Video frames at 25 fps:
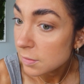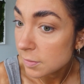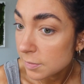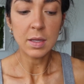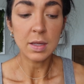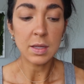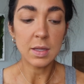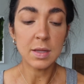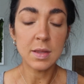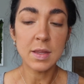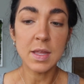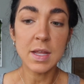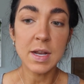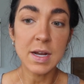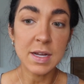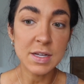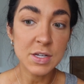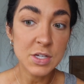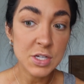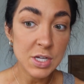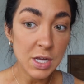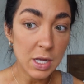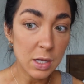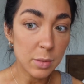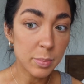And then I
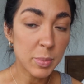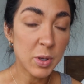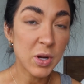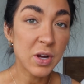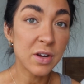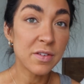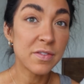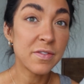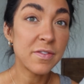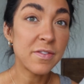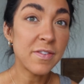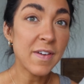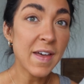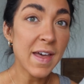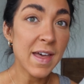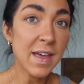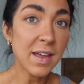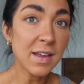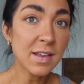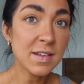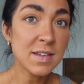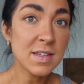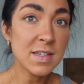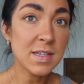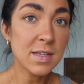shall
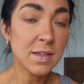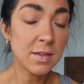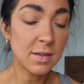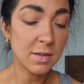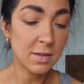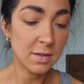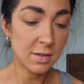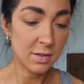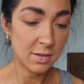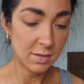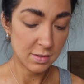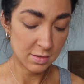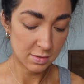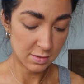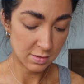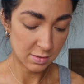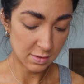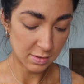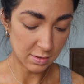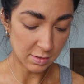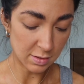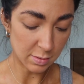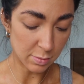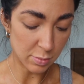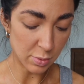perfect
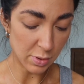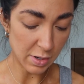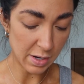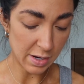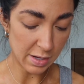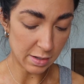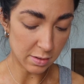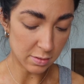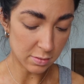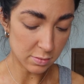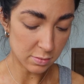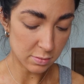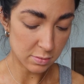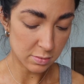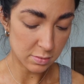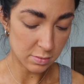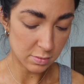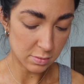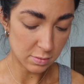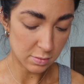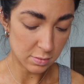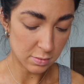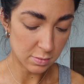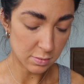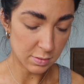the brow.
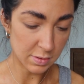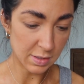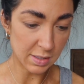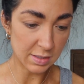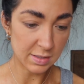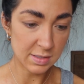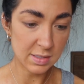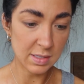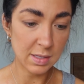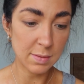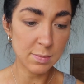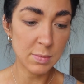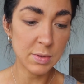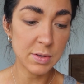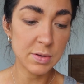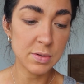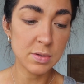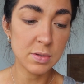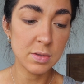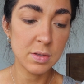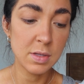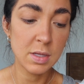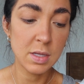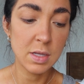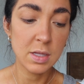That same
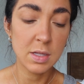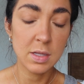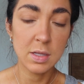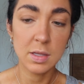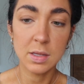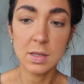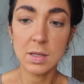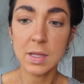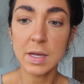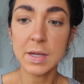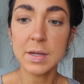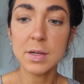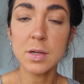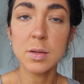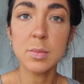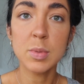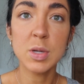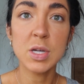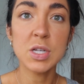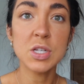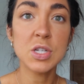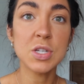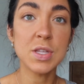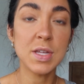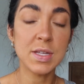little liner
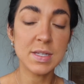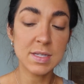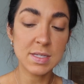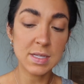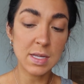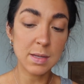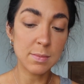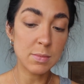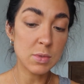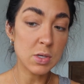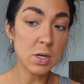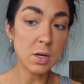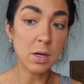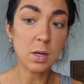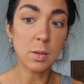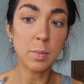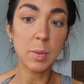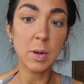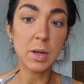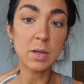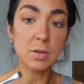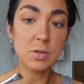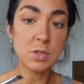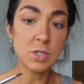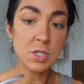brush, that same dark
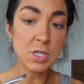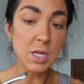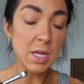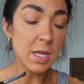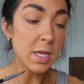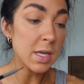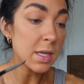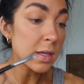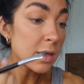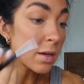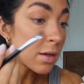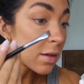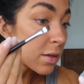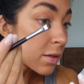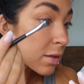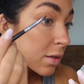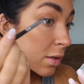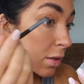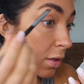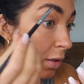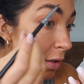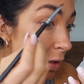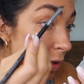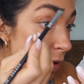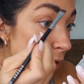brown shade.
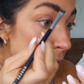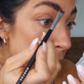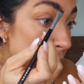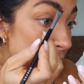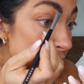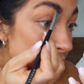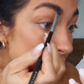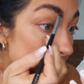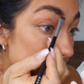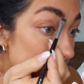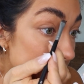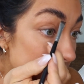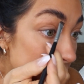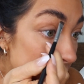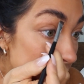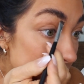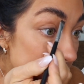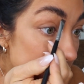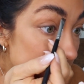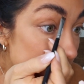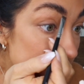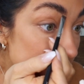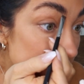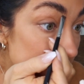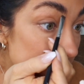I'm just gonna kind
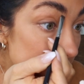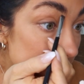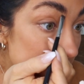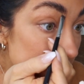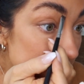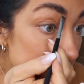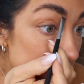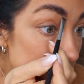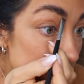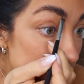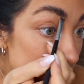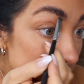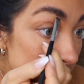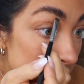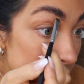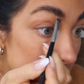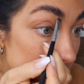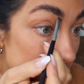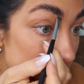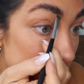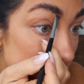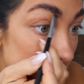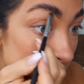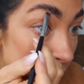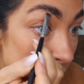of fill
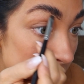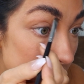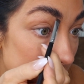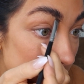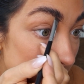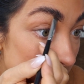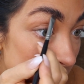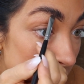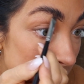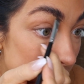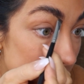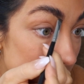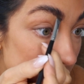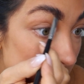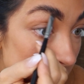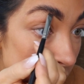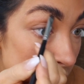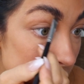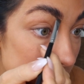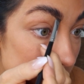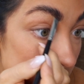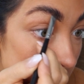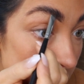any little